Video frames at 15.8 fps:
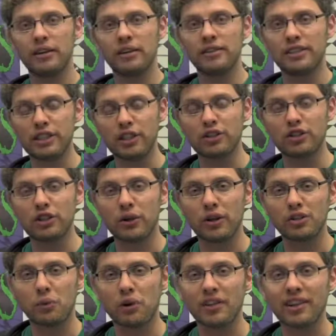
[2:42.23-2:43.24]
Signature
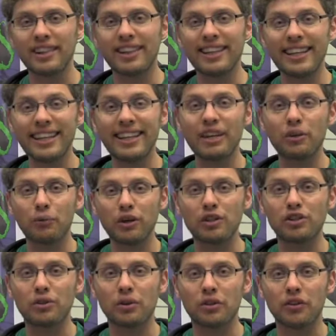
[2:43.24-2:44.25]
is one of the leading
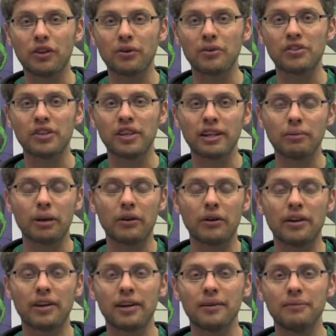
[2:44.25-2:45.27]
regional theaters in
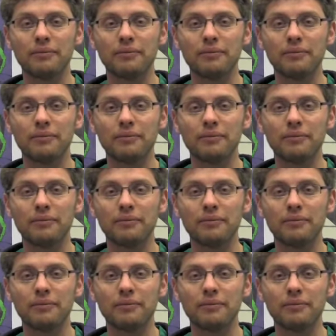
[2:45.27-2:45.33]
America.